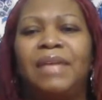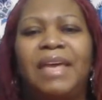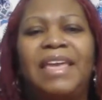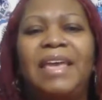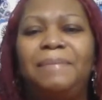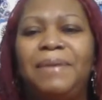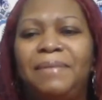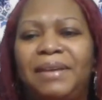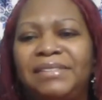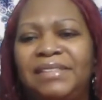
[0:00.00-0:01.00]
I can't be
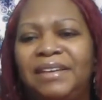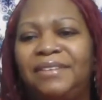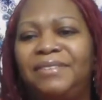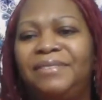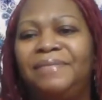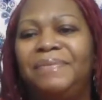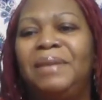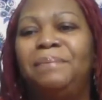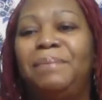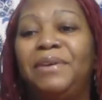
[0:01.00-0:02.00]
myself.
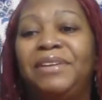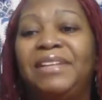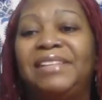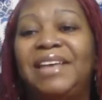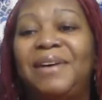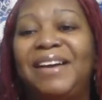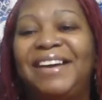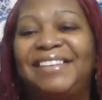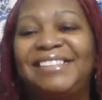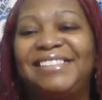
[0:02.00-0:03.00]
Period. That's how I
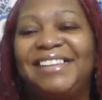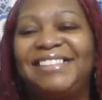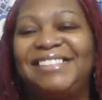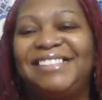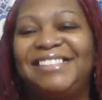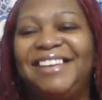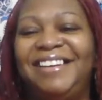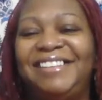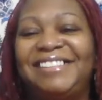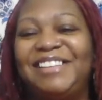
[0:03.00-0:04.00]
got this license.
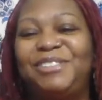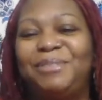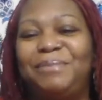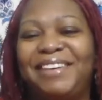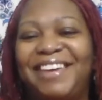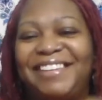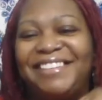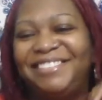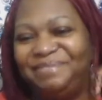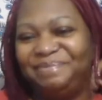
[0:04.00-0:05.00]
Is that you,
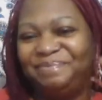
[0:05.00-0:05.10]
Michaela?